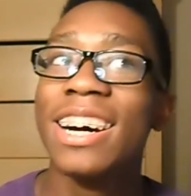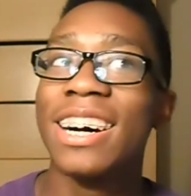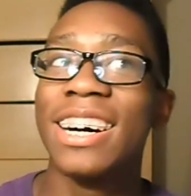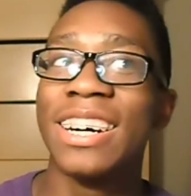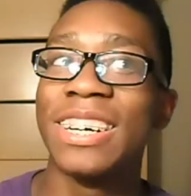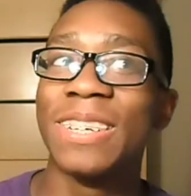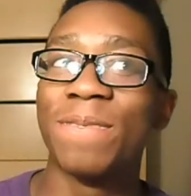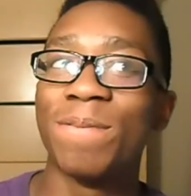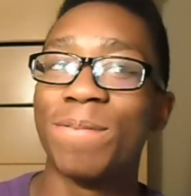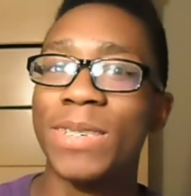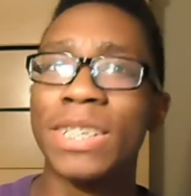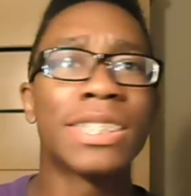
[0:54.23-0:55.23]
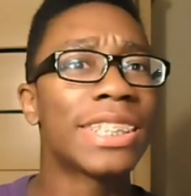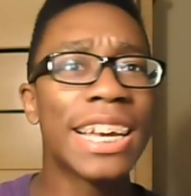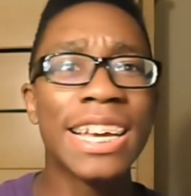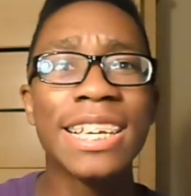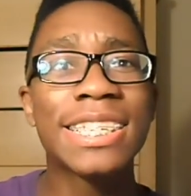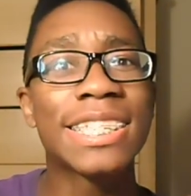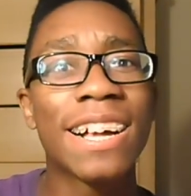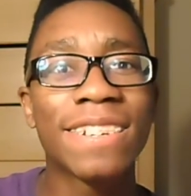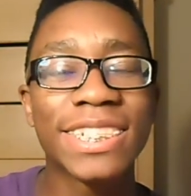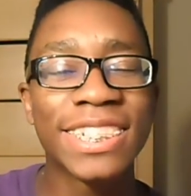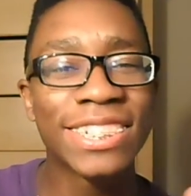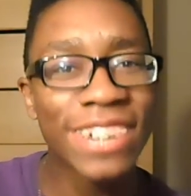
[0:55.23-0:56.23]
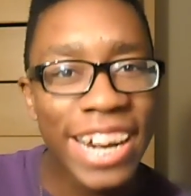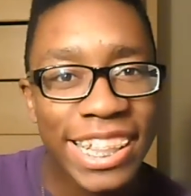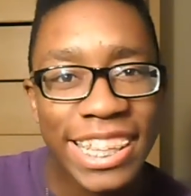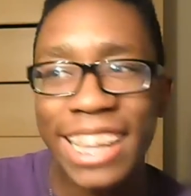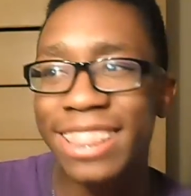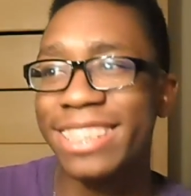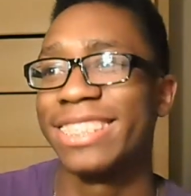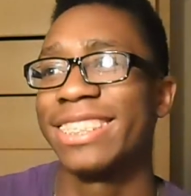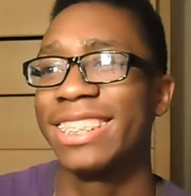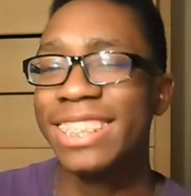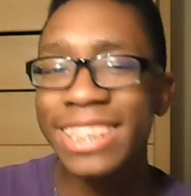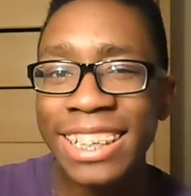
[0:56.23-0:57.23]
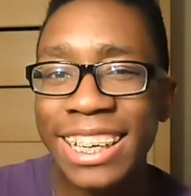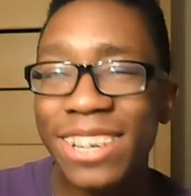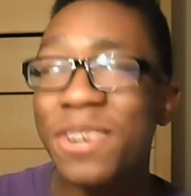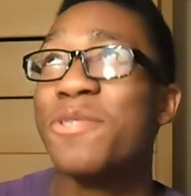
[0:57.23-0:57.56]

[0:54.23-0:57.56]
But they sounded great. They look good.